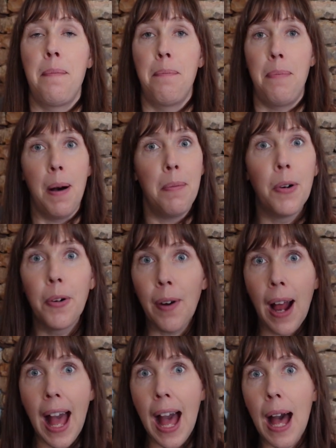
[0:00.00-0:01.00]
bubble
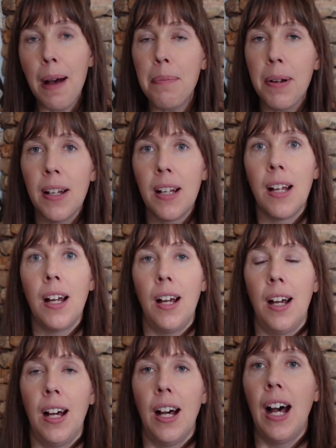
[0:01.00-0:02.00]
wrap.
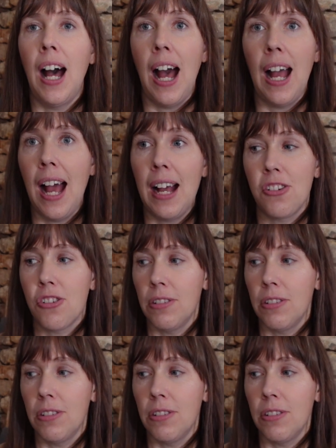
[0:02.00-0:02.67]
I